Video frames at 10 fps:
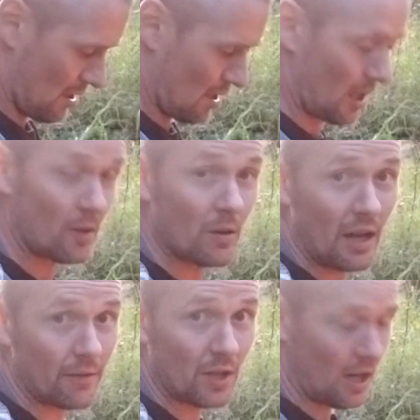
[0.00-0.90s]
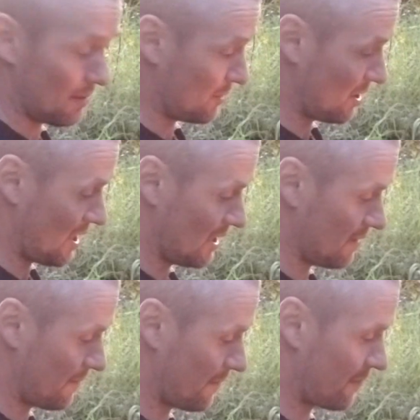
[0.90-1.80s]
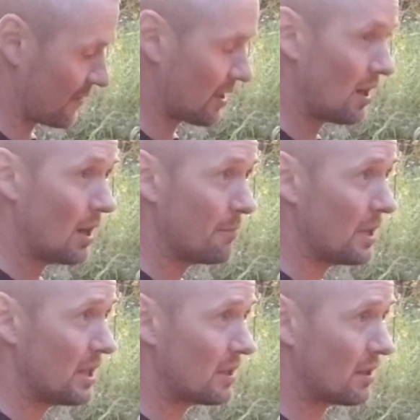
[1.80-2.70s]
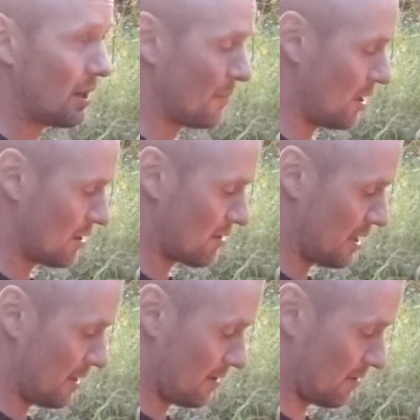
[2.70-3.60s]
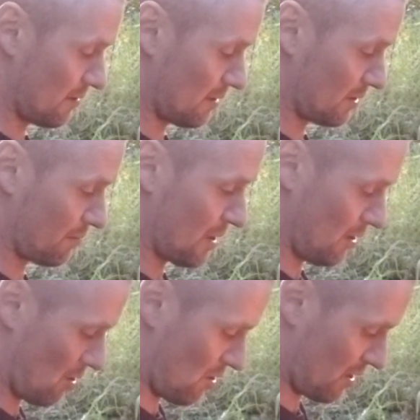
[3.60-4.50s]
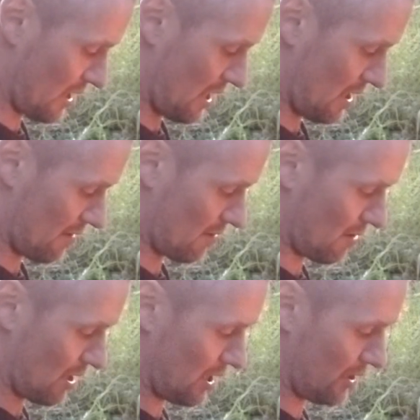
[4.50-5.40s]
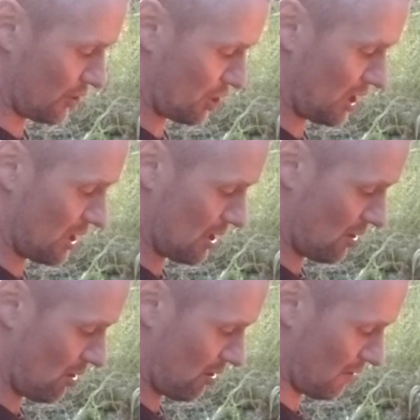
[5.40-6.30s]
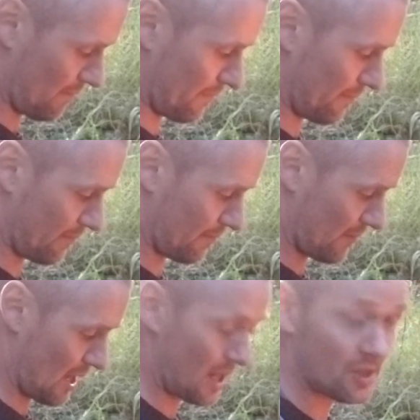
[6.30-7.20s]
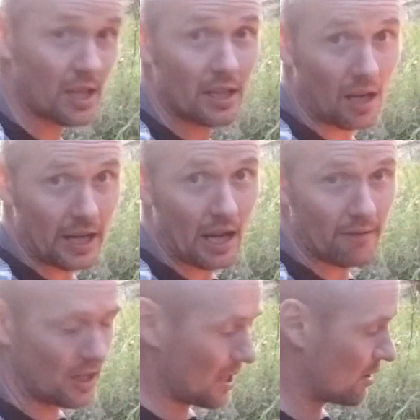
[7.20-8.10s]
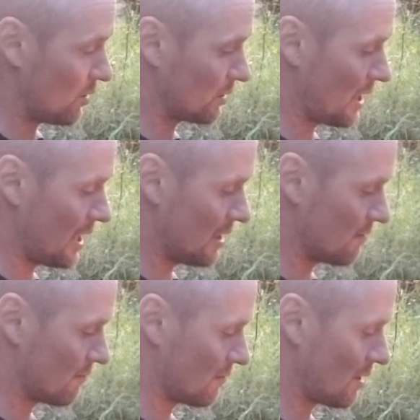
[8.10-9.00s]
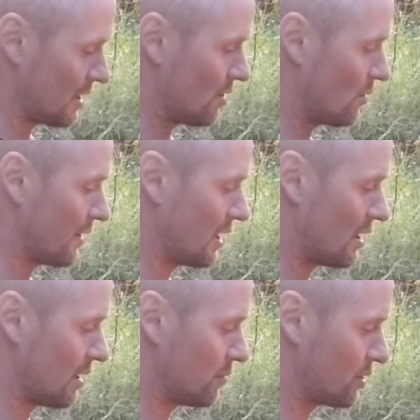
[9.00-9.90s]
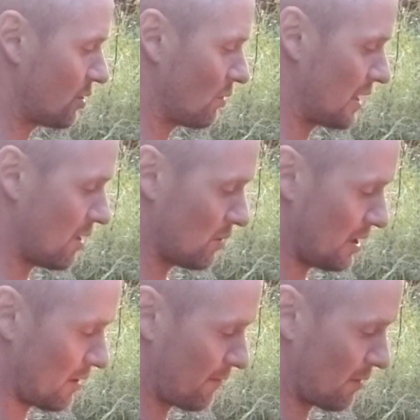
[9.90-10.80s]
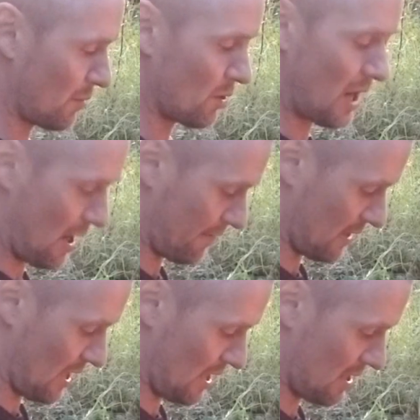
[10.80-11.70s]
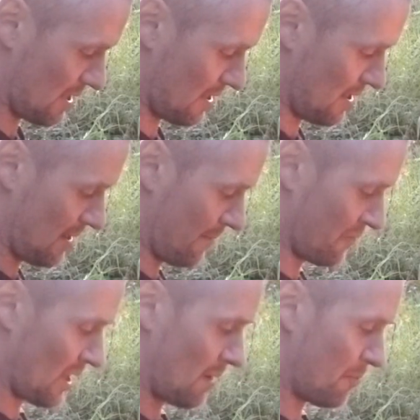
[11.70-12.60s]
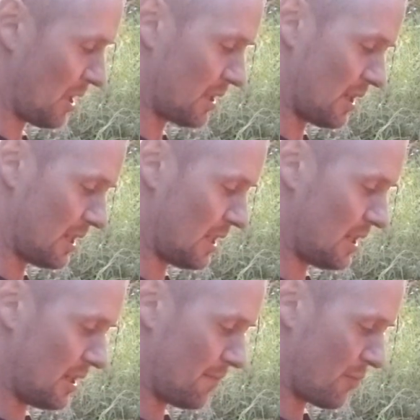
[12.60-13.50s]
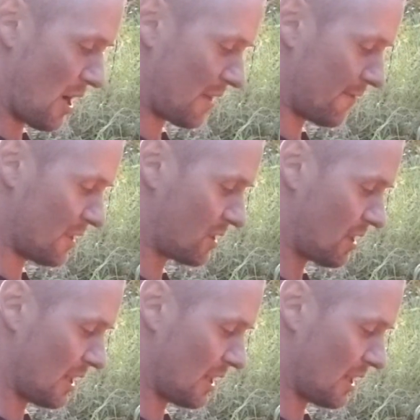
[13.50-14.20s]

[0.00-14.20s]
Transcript: I don't have time tonight. I'm beat. I'm hungry. It's been a long day. I didn't cheat at all. As in, I haven't ate all day. I know that I was only out here for about half a day. But I didn't eat breakfast.